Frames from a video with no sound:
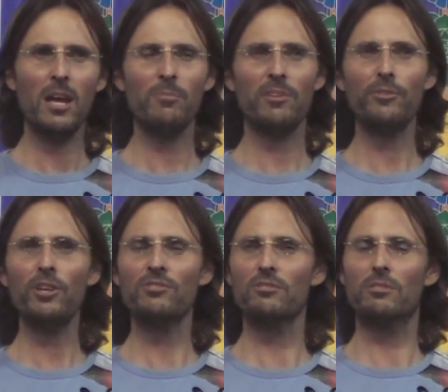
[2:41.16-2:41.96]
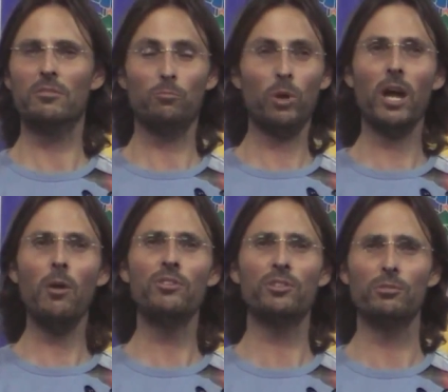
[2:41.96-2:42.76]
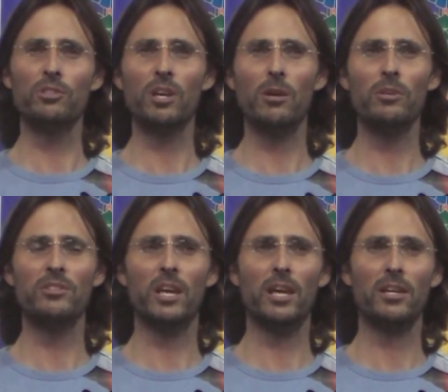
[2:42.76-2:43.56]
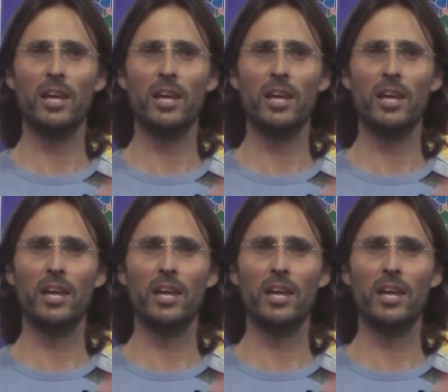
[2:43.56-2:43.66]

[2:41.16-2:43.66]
What's and um, the, the best first, thing? What I would do is I would uh,